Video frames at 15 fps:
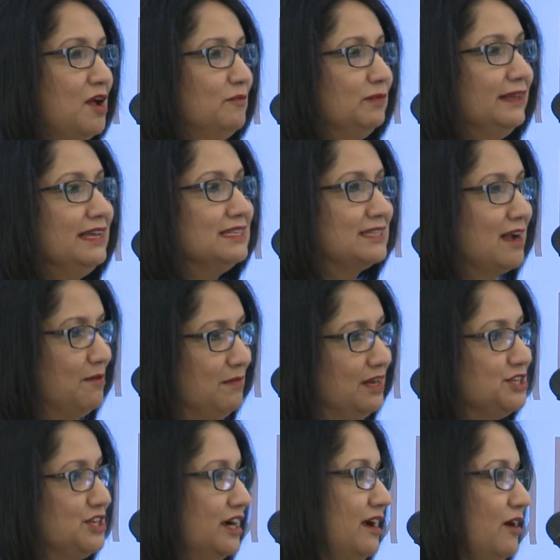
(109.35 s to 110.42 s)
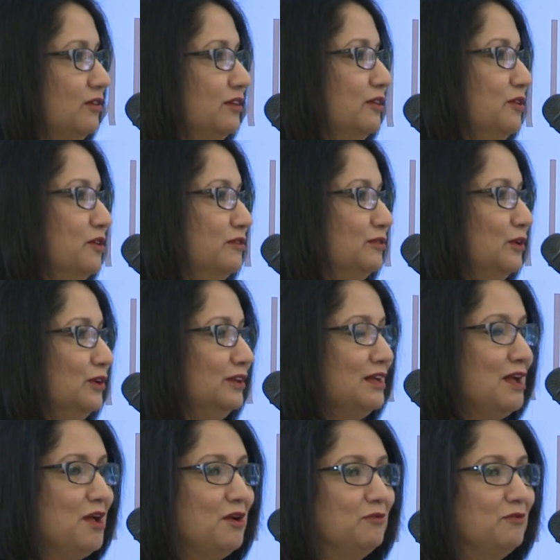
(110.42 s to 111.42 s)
please come and check out Louisville.